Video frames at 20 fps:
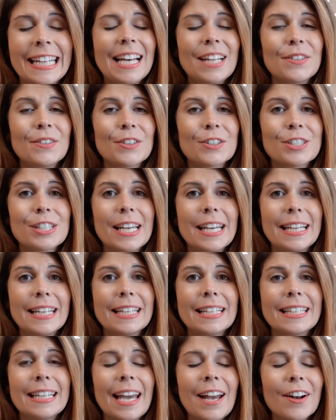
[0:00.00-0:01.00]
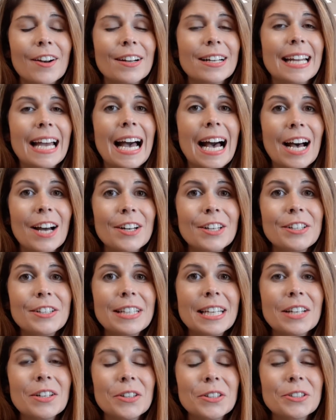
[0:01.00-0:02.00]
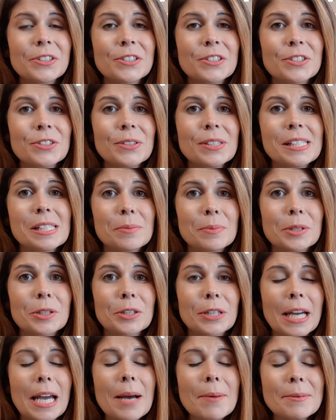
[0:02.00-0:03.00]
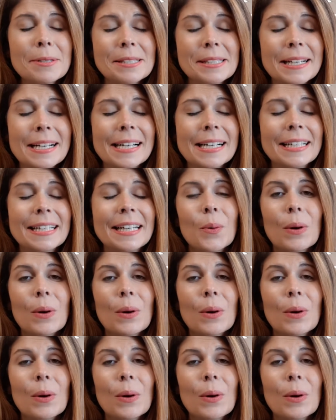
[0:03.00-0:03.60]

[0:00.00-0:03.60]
And you're saying, Karen, how do you get all your students to put their cameras on?